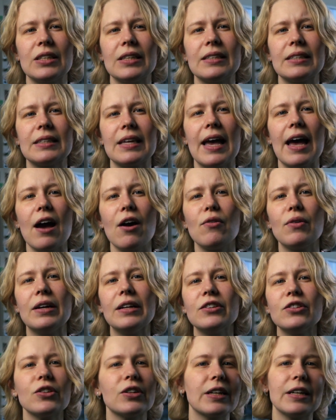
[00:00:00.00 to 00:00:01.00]
us how
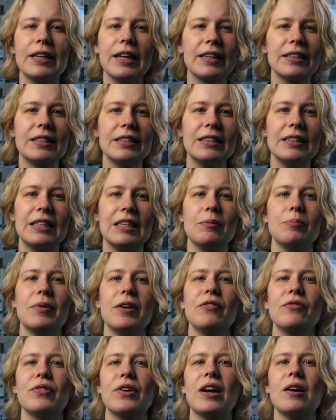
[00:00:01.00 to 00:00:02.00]
interconnected the
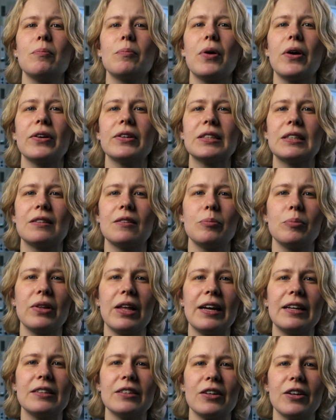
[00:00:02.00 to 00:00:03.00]
above ground parts of the
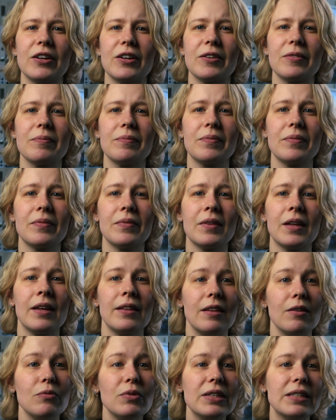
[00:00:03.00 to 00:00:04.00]
plant are
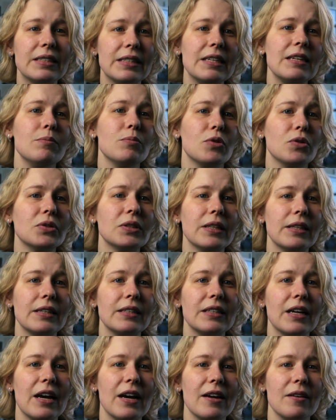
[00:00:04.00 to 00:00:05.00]
that we see most of the
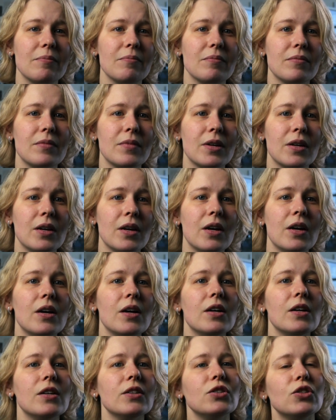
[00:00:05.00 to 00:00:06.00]
time
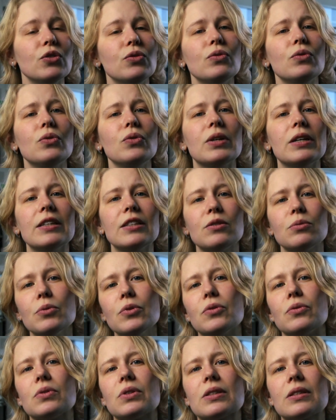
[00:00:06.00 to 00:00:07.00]
to its
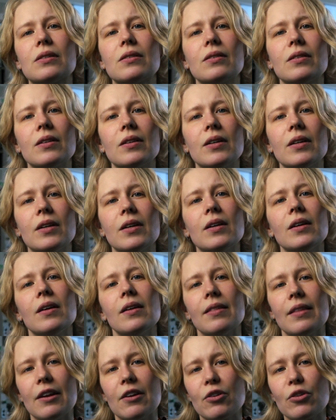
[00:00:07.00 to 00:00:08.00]
roots
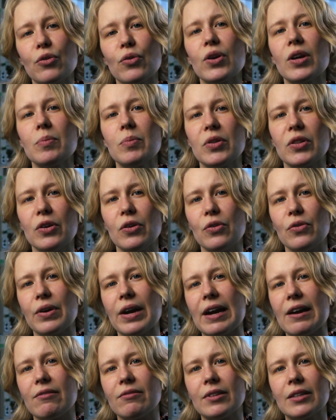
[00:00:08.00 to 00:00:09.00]
that are growing below
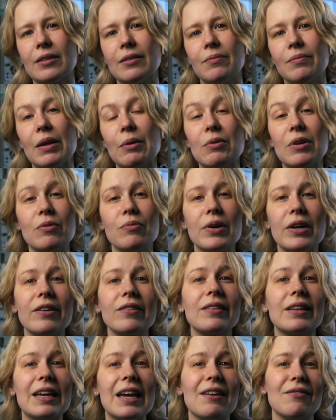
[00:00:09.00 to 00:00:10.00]
ground that we
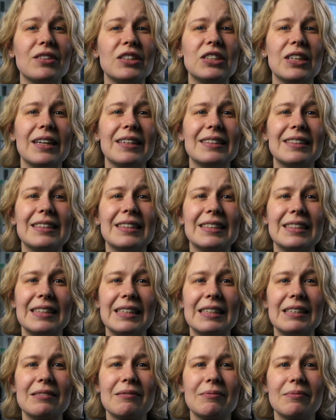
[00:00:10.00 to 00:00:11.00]
rarely have a chance to
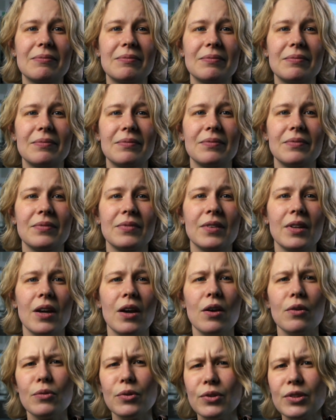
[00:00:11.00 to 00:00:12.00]
see.
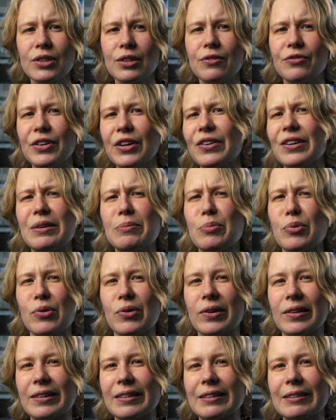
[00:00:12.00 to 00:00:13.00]
Roots are very
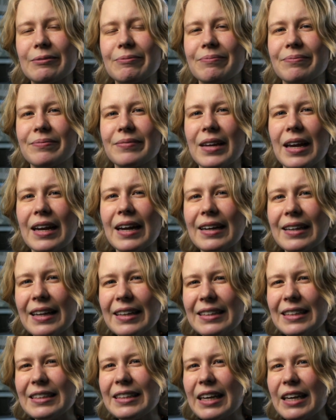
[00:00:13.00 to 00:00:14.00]
important and I'd
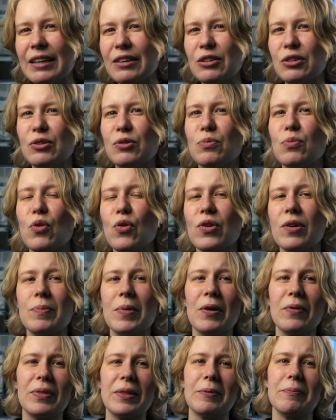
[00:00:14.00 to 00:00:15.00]
like to tell you more
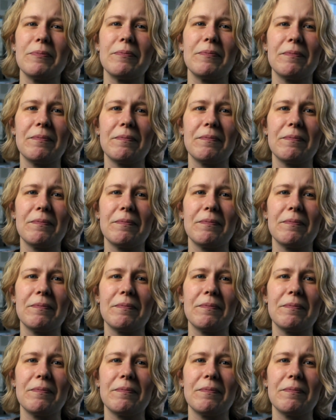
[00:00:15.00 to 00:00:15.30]
about them.